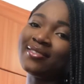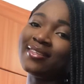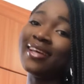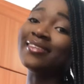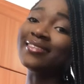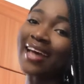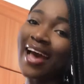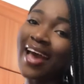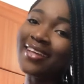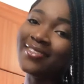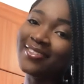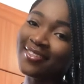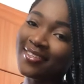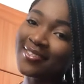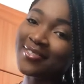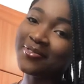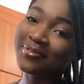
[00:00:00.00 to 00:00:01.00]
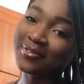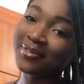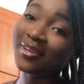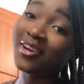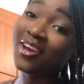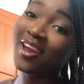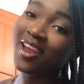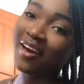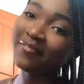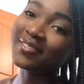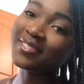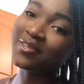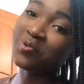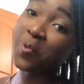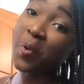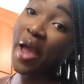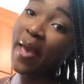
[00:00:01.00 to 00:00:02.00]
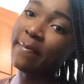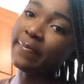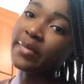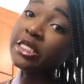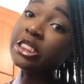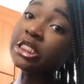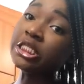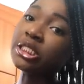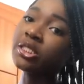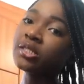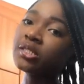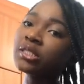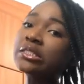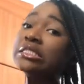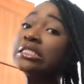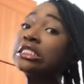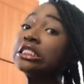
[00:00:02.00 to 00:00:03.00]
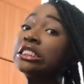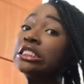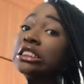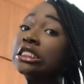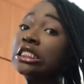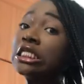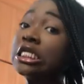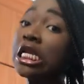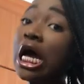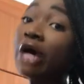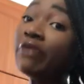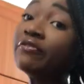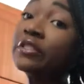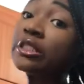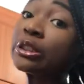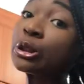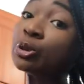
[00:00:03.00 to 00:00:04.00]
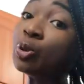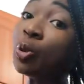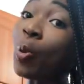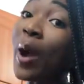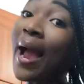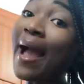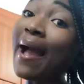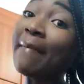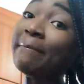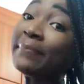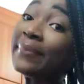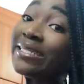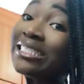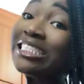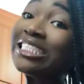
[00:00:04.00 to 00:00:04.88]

And tight jeans also love to wear me. Love to wear me.